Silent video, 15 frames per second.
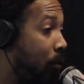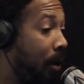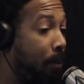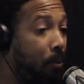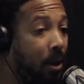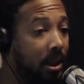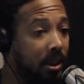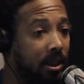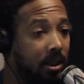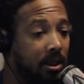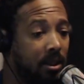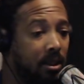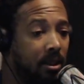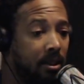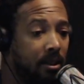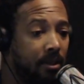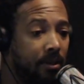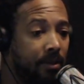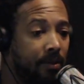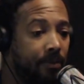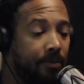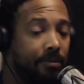reparations.
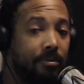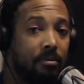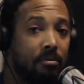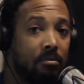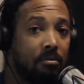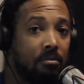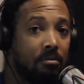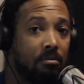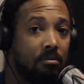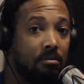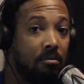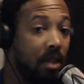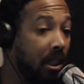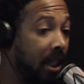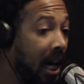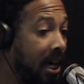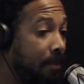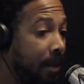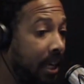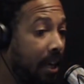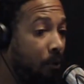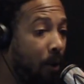The
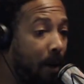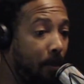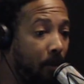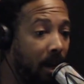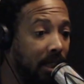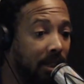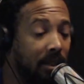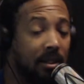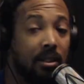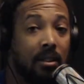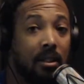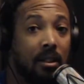Chinamen get reparations.